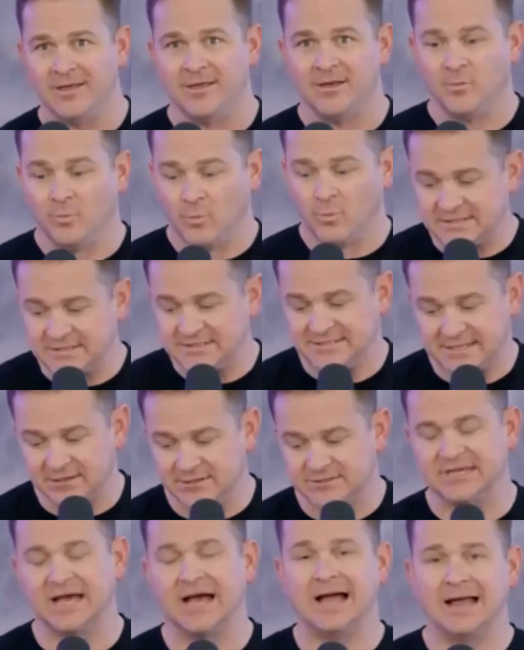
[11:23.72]
What's their
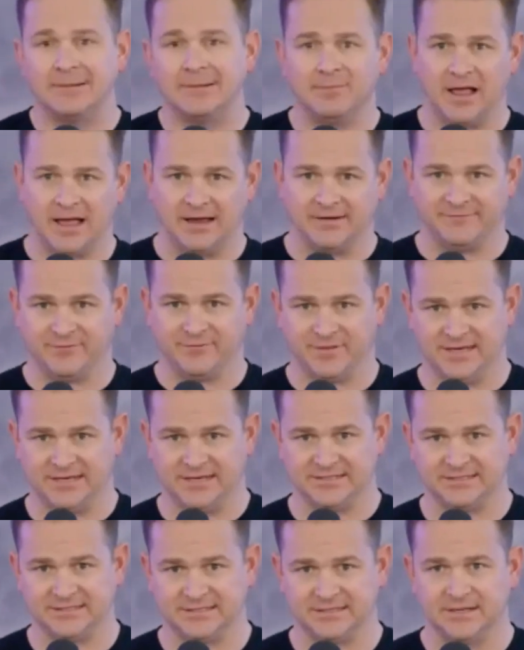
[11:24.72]
timeline for
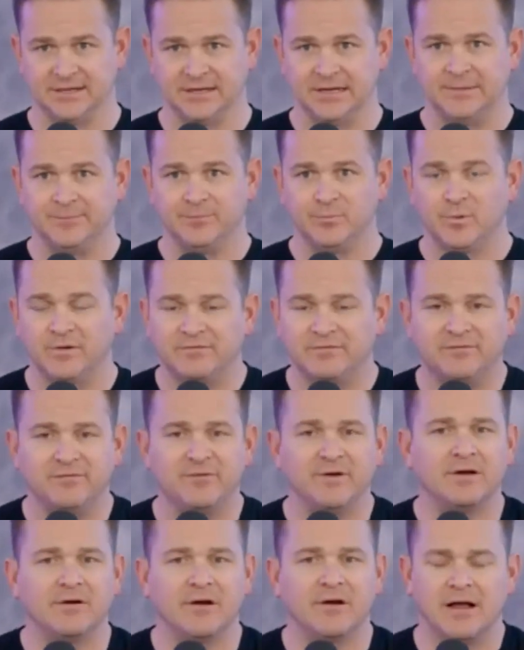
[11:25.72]
this? We have to
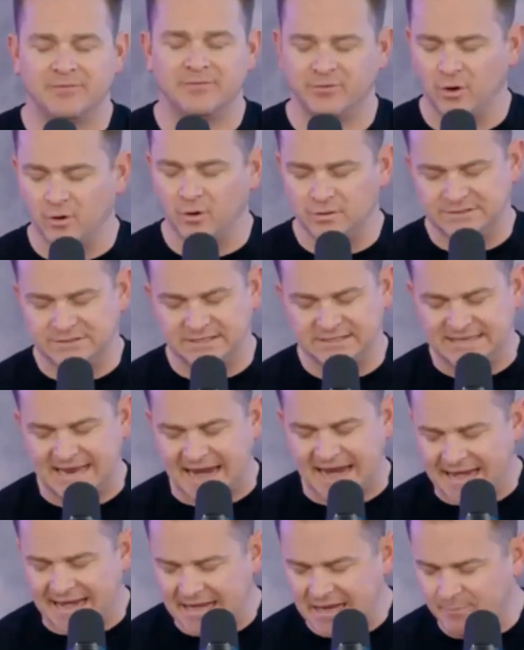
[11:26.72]
figure out those things.
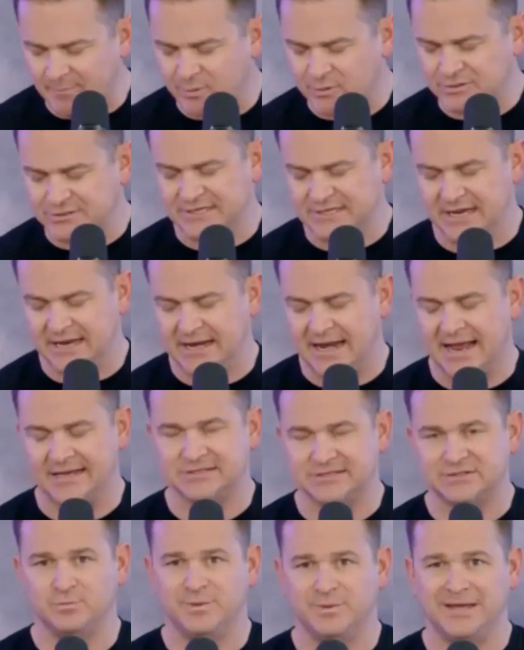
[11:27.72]
80%
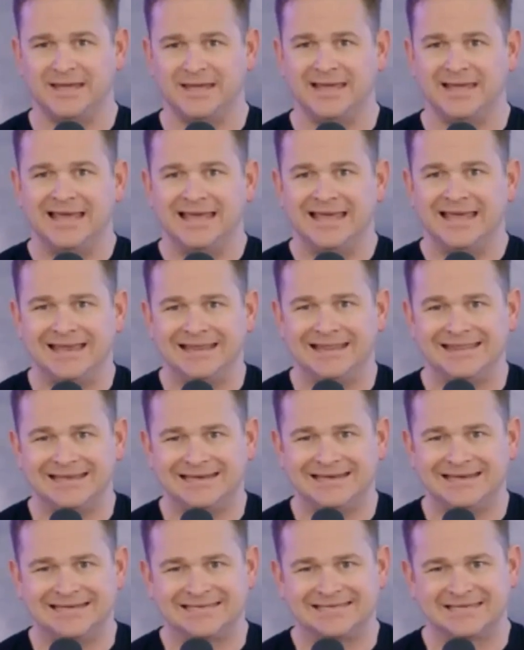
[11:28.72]
has to be in the
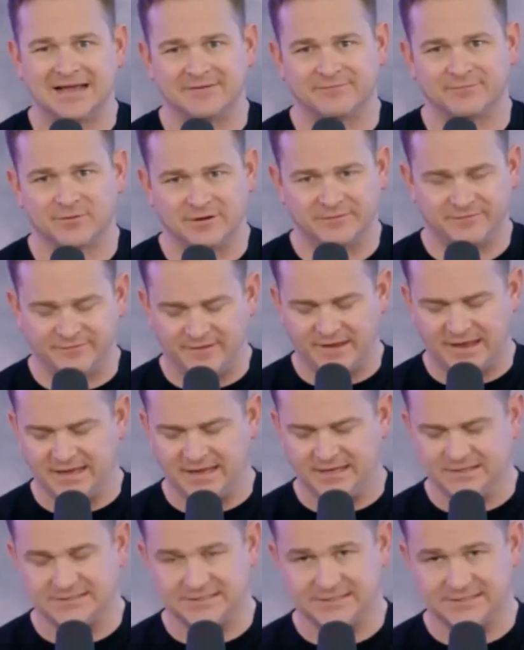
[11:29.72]
discovery
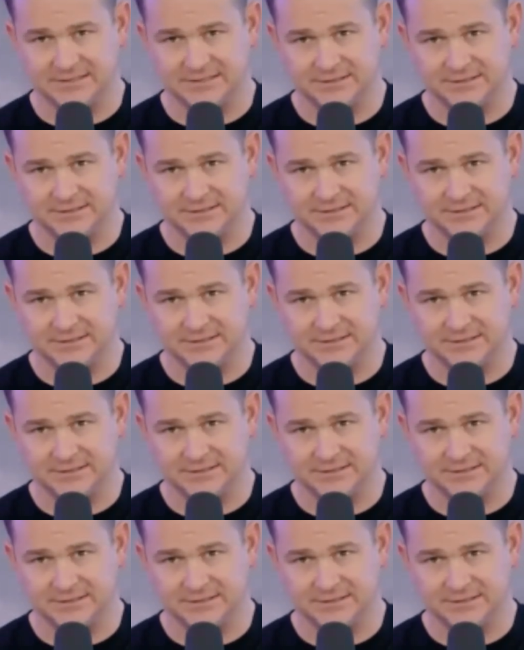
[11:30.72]
phase.